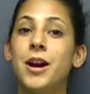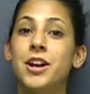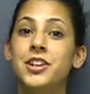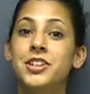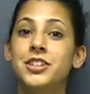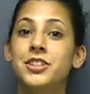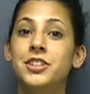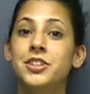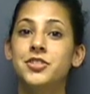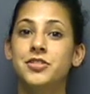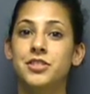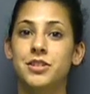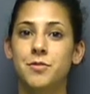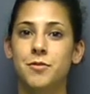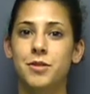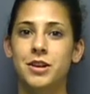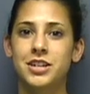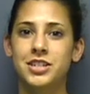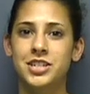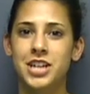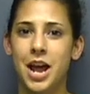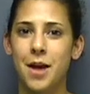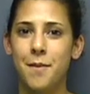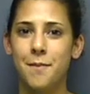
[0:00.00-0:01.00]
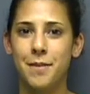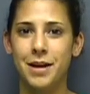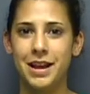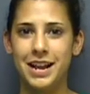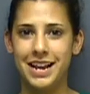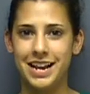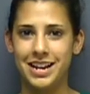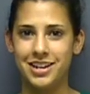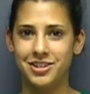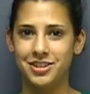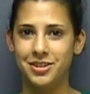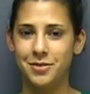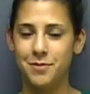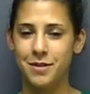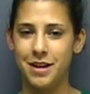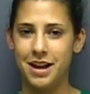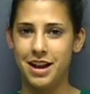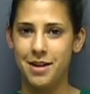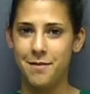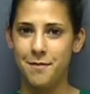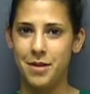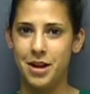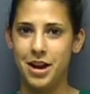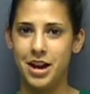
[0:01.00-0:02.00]
watching the Dream Workshop by Angela
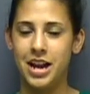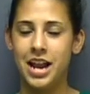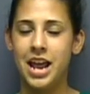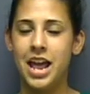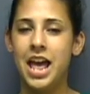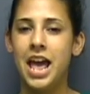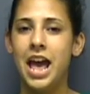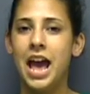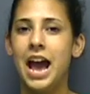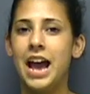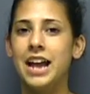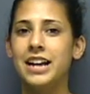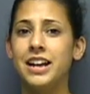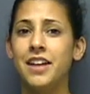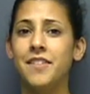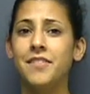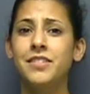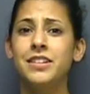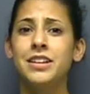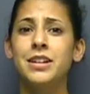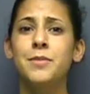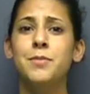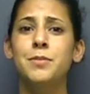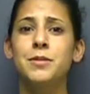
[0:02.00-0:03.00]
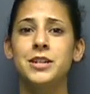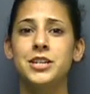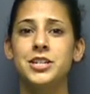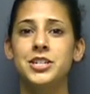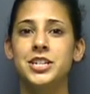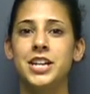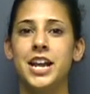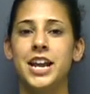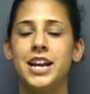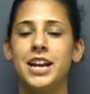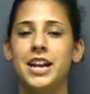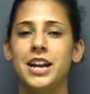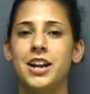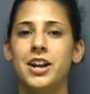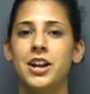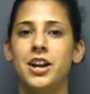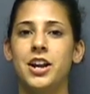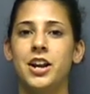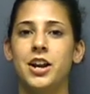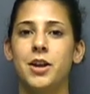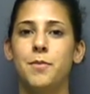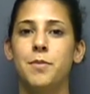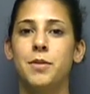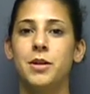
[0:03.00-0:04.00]
Brandenburg, I definitely appreciated
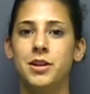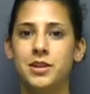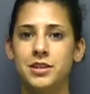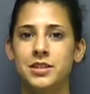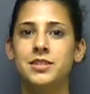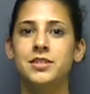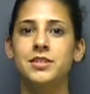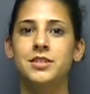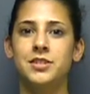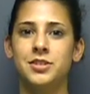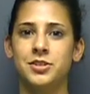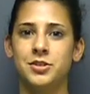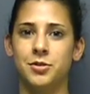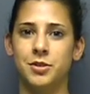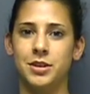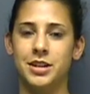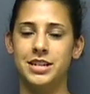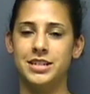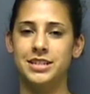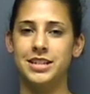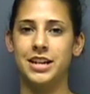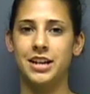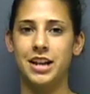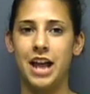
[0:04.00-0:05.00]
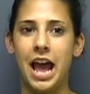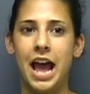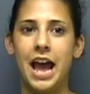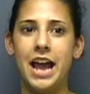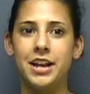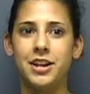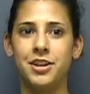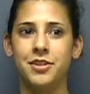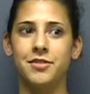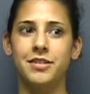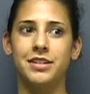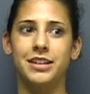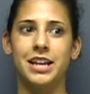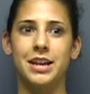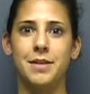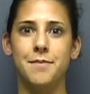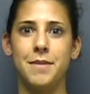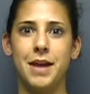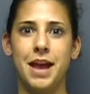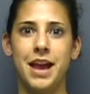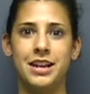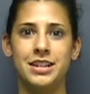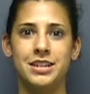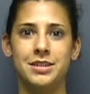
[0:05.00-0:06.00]
her personal stories that I could relate
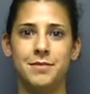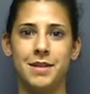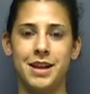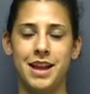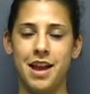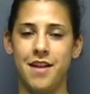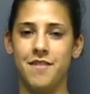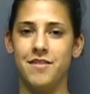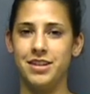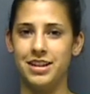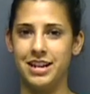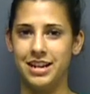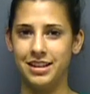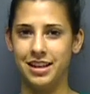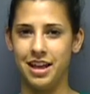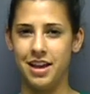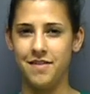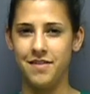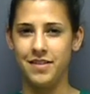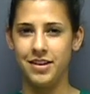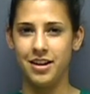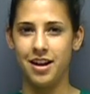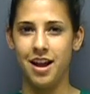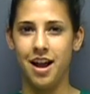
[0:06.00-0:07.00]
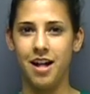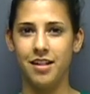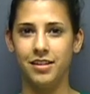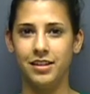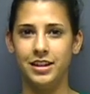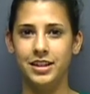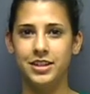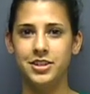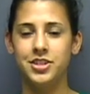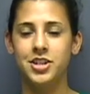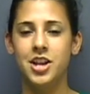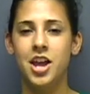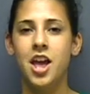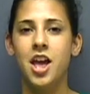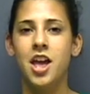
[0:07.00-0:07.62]
back to my everyday life in college.